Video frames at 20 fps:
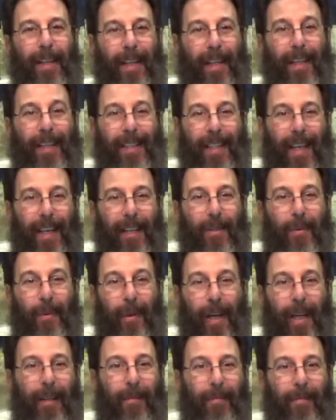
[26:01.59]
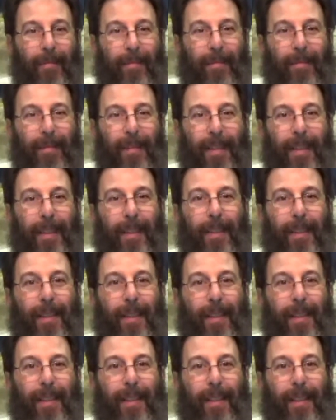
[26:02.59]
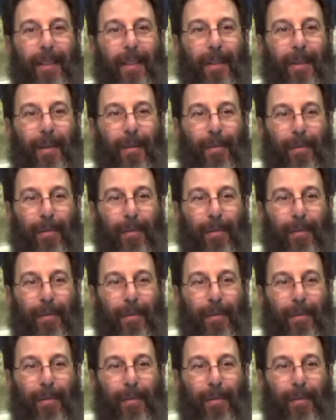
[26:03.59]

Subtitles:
he says what? You're a